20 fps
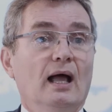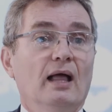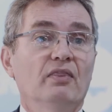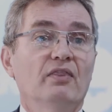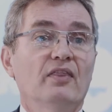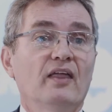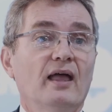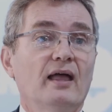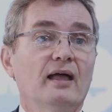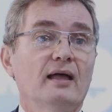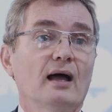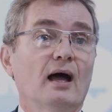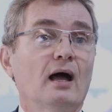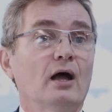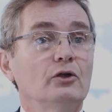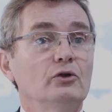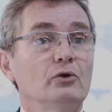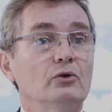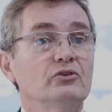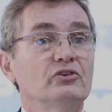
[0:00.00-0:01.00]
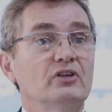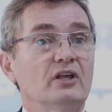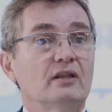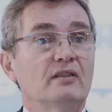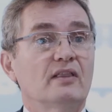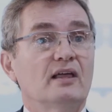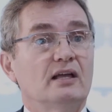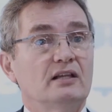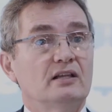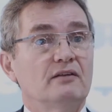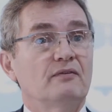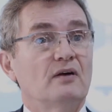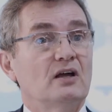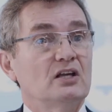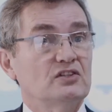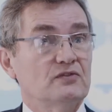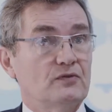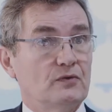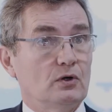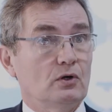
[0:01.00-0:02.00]
and they are using their
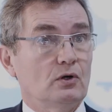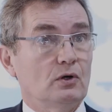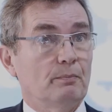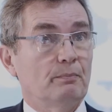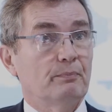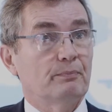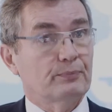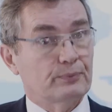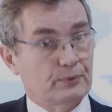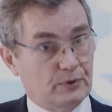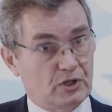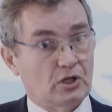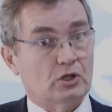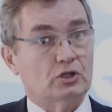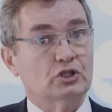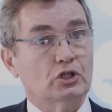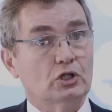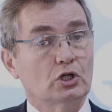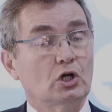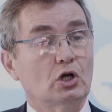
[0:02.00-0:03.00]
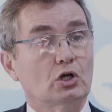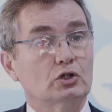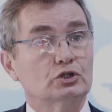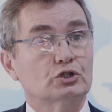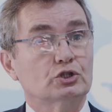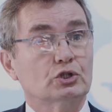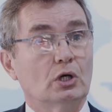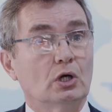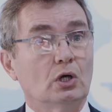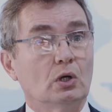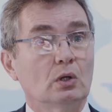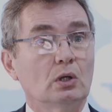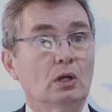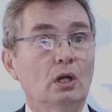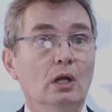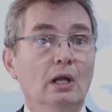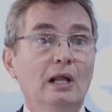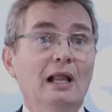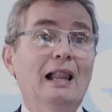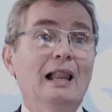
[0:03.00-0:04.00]
device for production control.